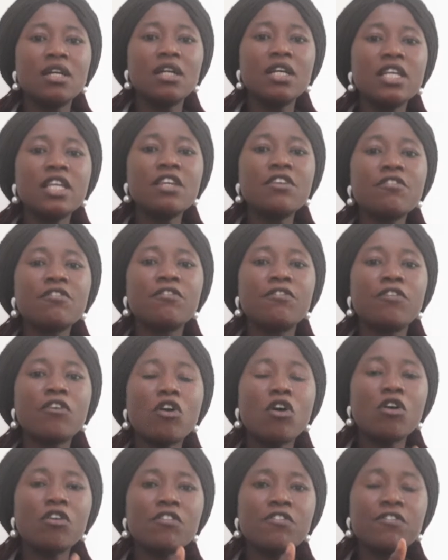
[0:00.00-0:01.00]

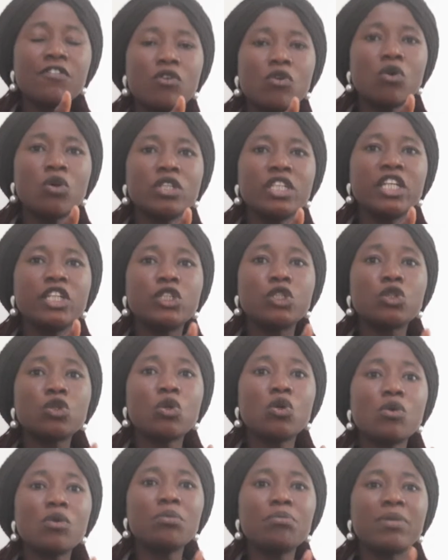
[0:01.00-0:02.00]
involve or they
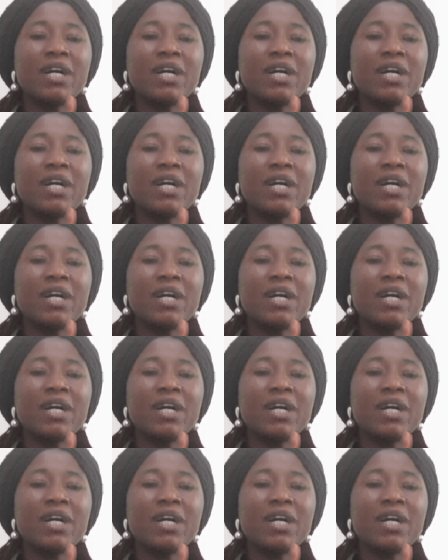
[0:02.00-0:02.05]
show